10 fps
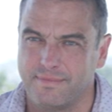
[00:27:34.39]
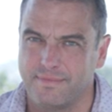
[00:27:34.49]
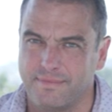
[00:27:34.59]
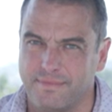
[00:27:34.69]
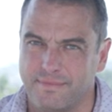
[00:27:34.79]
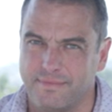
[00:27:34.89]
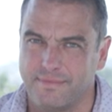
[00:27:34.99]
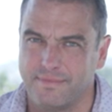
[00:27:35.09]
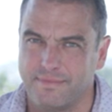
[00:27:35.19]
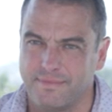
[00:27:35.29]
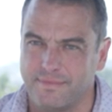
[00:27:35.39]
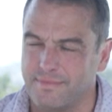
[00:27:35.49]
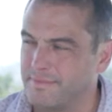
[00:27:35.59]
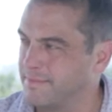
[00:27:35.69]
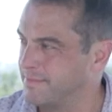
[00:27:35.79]

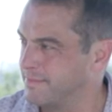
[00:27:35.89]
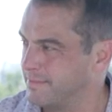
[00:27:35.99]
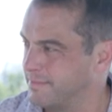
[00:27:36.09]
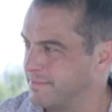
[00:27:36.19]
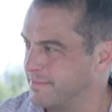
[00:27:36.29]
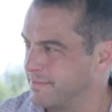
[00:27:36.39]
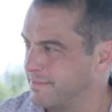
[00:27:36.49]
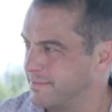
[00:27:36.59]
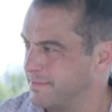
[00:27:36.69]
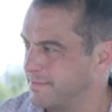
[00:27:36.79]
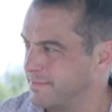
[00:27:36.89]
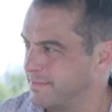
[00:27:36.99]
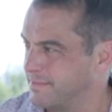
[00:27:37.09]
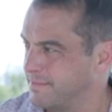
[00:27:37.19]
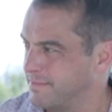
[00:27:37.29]

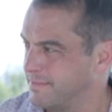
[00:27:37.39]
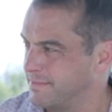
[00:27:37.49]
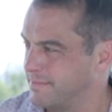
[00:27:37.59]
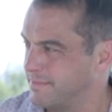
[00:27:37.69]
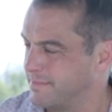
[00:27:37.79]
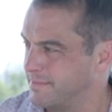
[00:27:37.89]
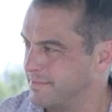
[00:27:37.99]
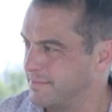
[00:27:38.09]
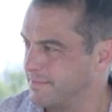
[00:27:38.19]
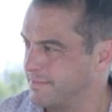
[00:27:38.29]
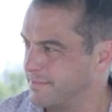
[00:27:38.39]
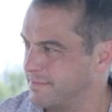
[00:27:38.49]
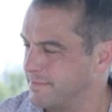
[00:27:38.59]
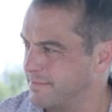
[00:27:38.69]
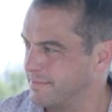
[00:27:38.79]

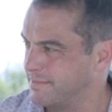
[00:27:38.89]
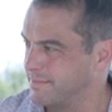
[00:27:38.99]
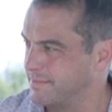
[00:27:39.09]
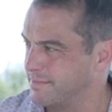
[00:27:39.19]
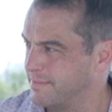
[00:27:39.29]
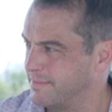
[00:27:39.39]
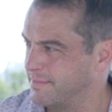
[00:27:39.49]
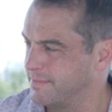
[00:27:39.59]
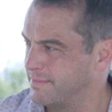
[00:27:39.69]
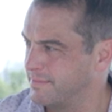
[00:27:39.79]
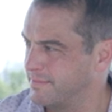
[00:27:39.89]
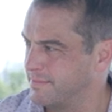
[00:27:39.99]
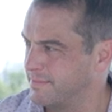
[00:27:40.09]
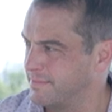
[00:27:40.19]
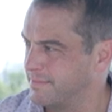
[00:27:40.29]

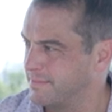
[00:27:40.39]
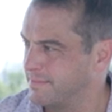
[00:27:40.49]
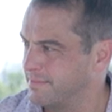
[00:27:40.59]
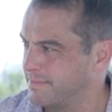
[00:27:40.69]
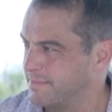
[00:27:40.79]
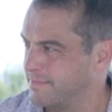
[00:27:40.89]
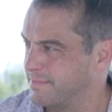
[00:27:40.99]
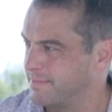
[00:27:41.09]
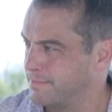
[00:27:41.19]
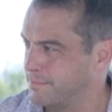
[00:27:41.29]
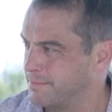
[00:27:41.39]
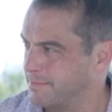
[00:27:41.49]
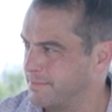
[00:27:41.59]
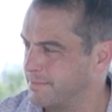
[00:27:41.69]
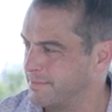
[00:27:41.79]

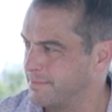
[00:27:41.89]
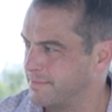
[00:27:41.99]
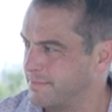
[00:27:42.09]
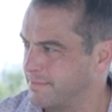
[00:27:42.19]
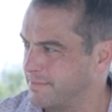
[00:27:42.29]
This person isn't speaking.